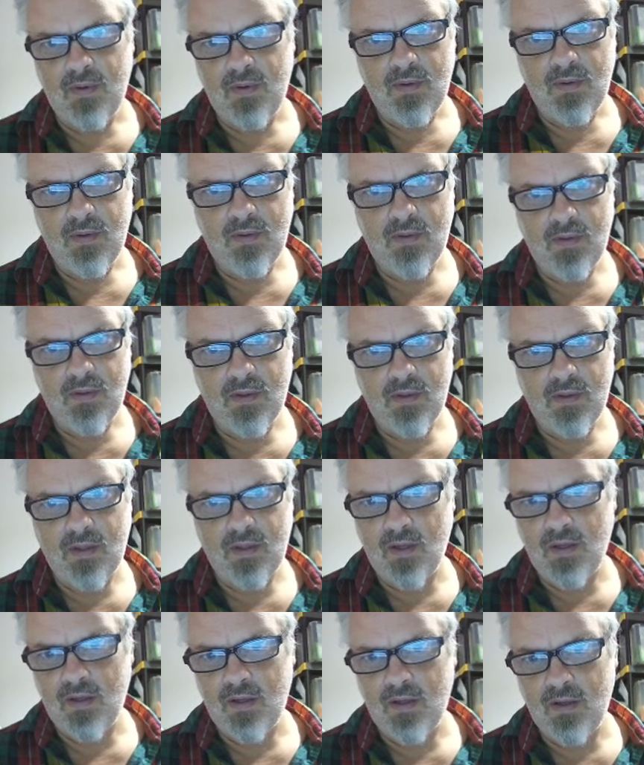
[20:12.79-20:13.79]
With,
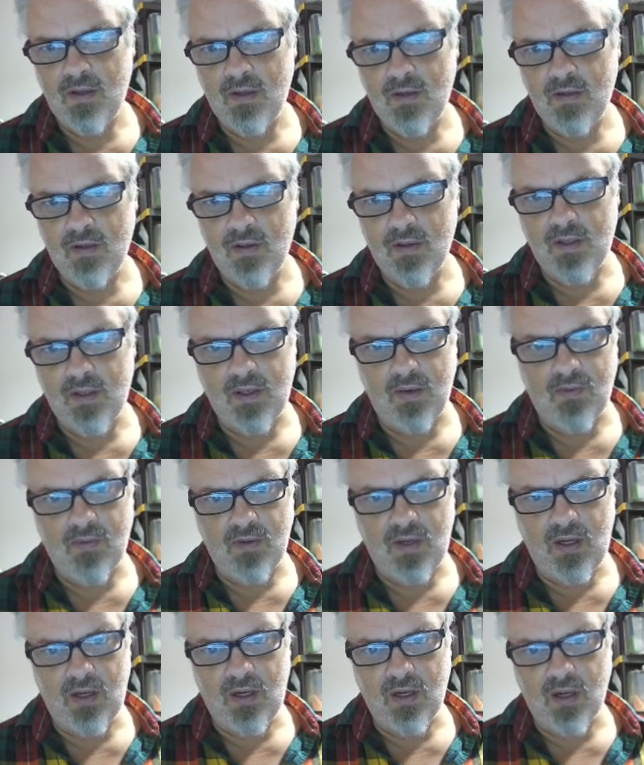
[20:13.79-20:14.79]

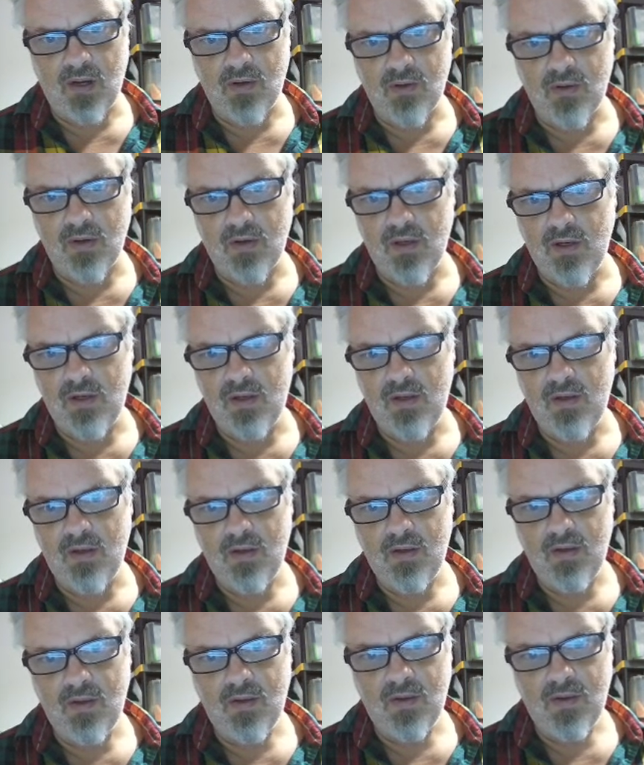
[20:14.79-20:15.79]
1700
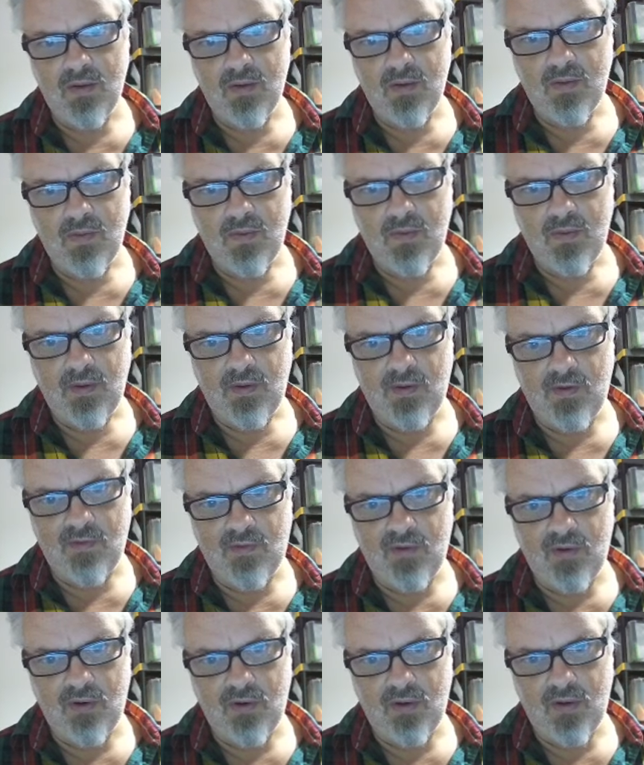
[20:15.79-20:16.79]

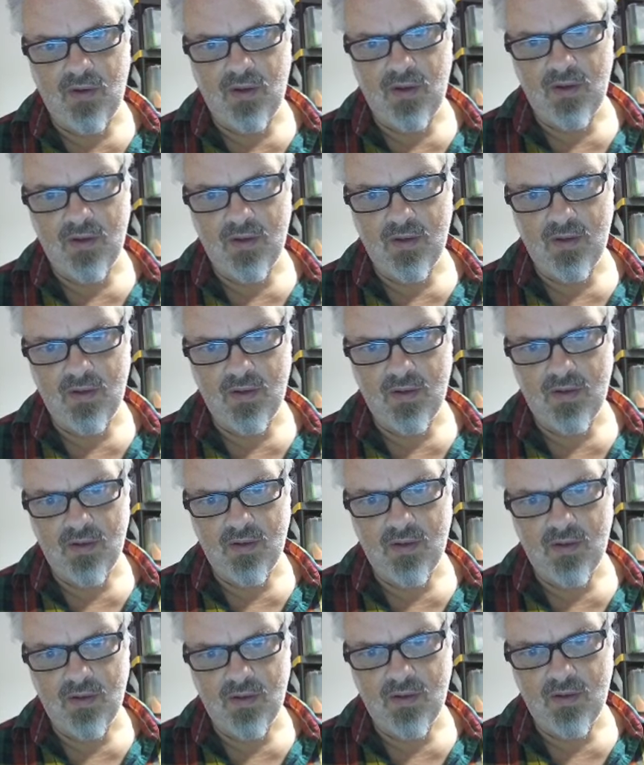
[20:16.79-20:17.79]
food.
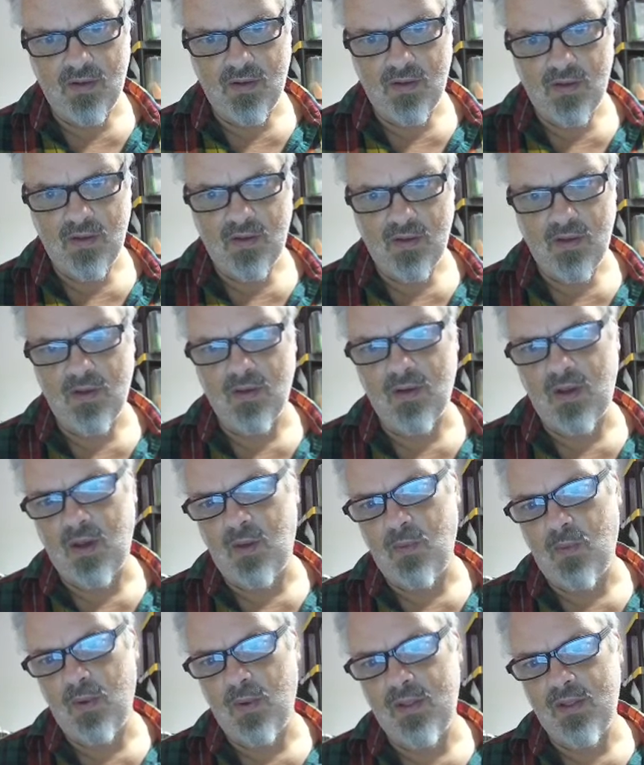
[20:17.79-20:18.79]
Okay,
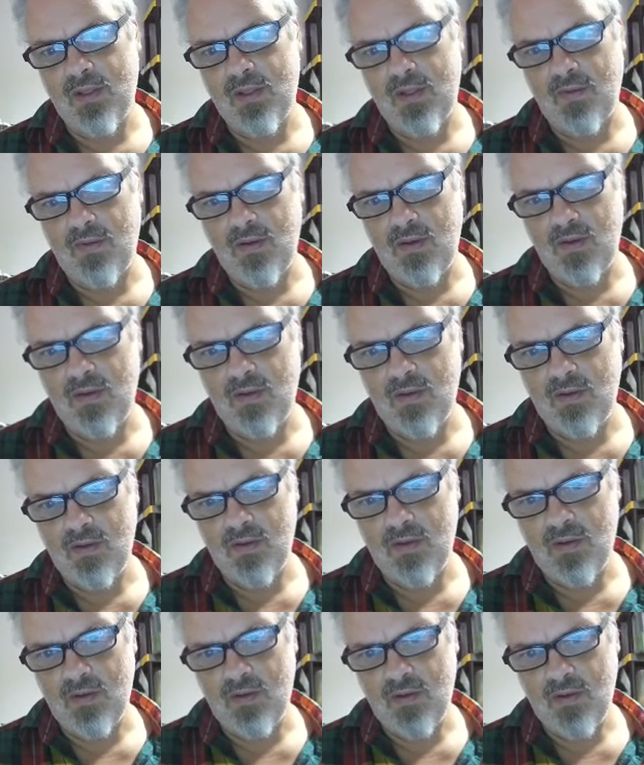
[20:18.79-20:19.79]

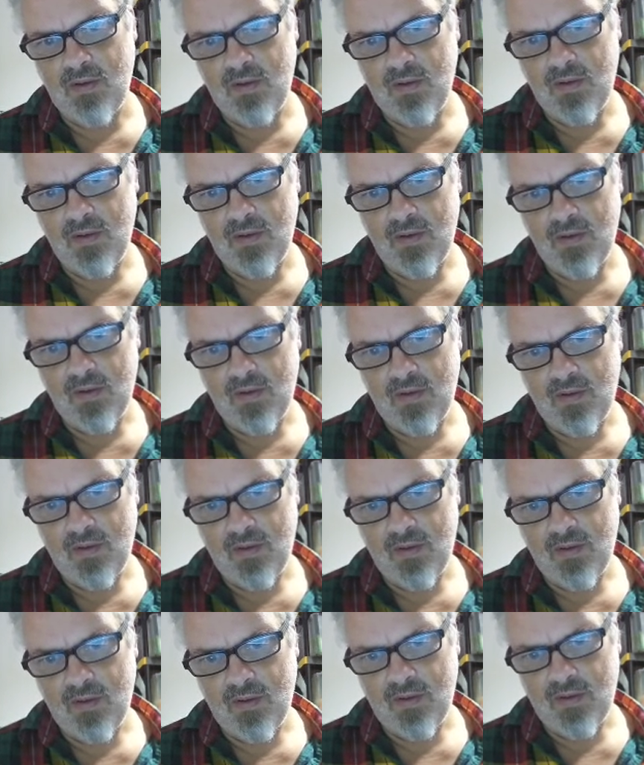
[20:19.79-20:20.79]

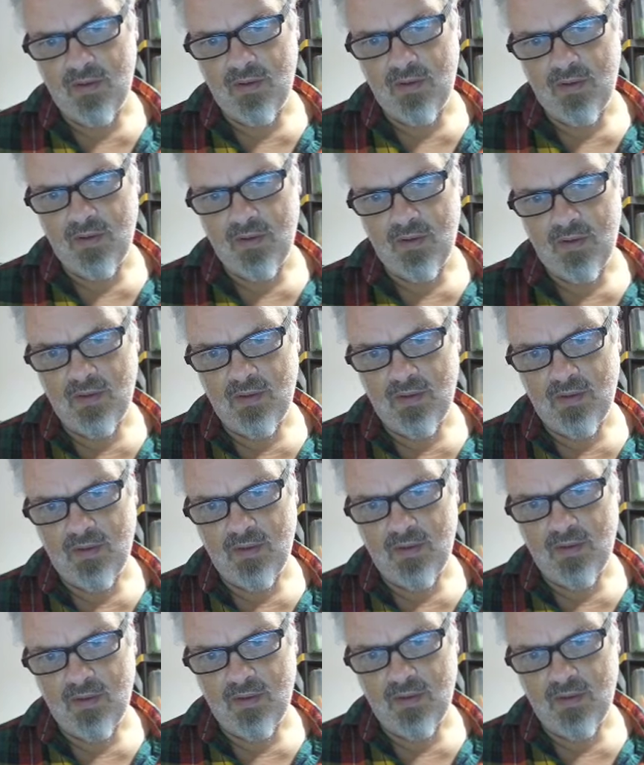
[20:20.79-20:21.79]

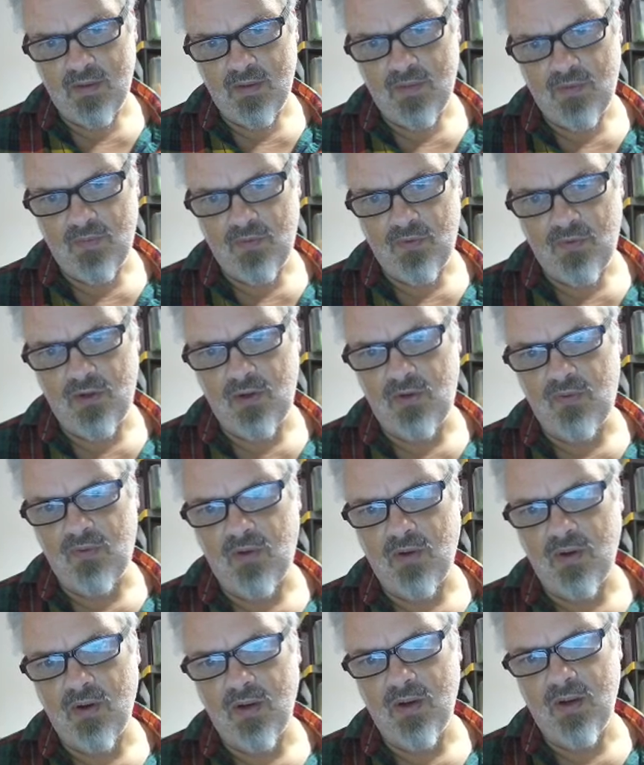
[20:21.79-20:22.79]

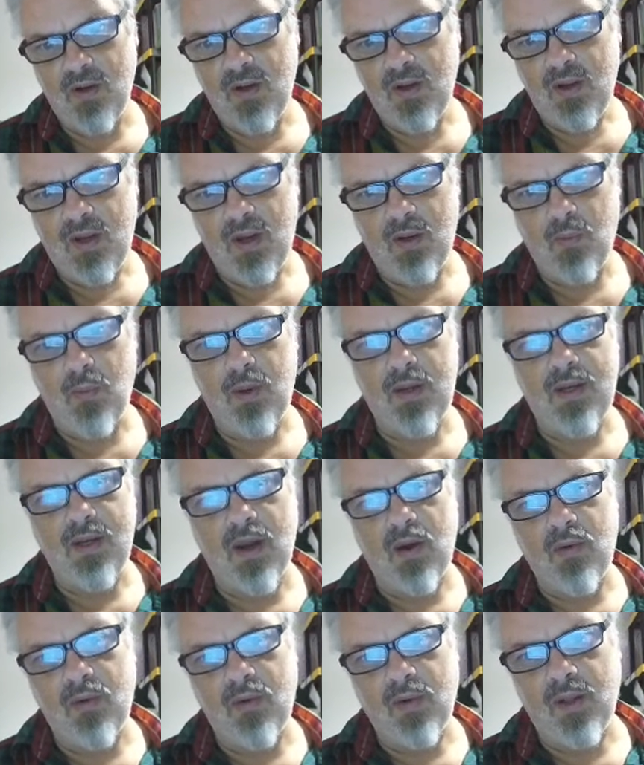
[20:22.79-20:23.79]
1724. It went
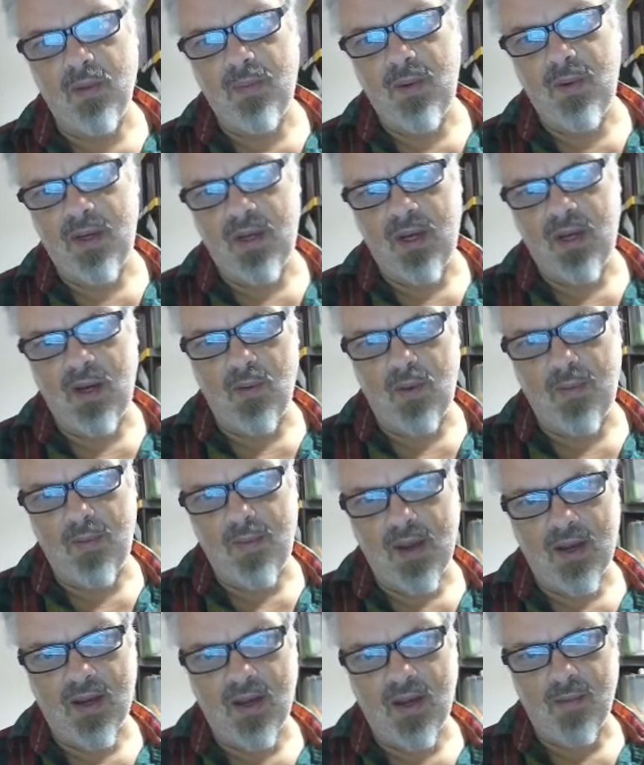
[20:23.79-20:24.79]
down a little bit and then it went
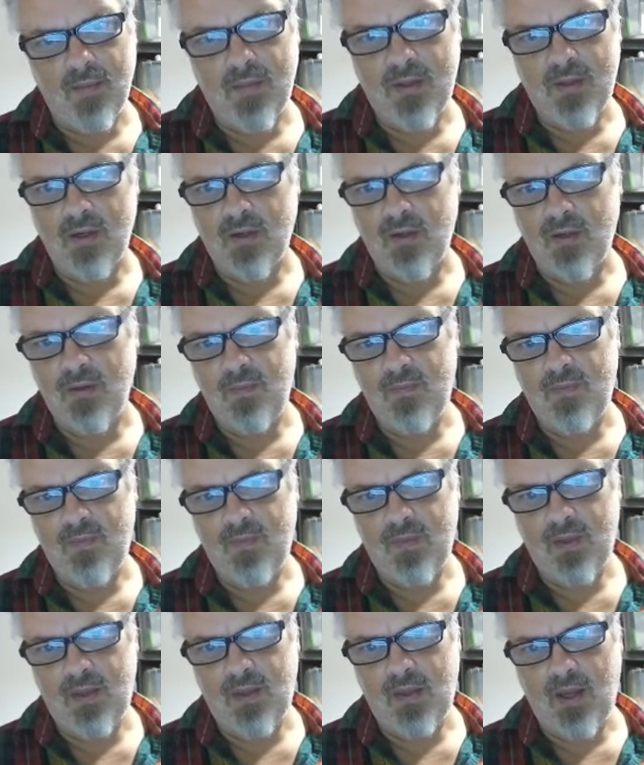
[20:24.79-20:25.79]
back up. So,
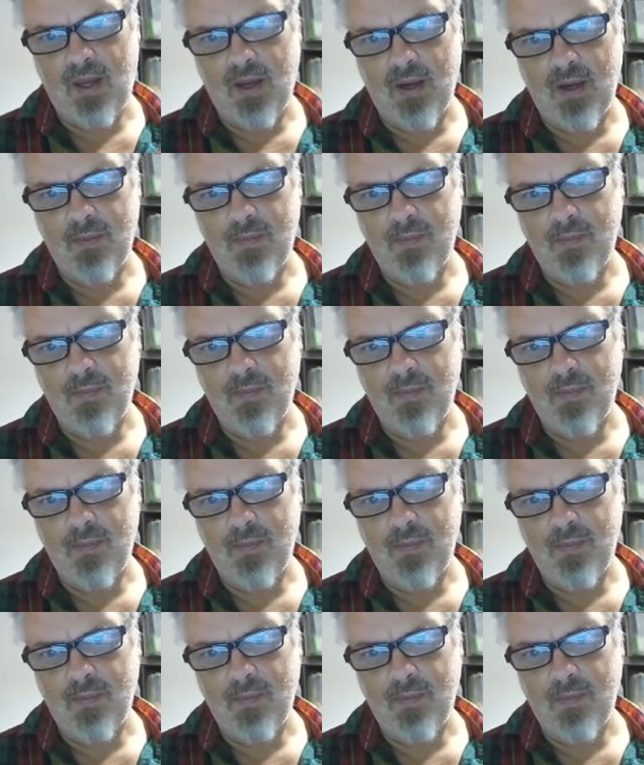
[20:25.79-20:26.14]
yeah.